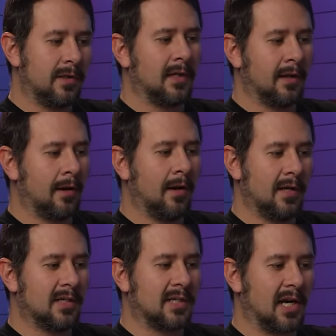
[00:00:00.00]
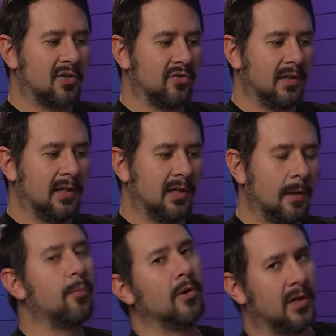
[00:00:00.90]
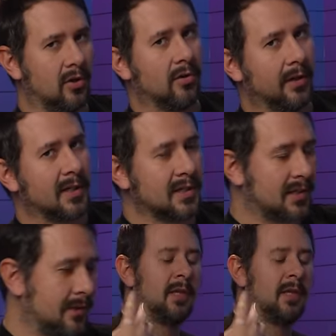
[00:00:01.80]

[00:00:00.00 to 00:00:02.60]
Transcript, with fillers: then it's actually a pretty good list.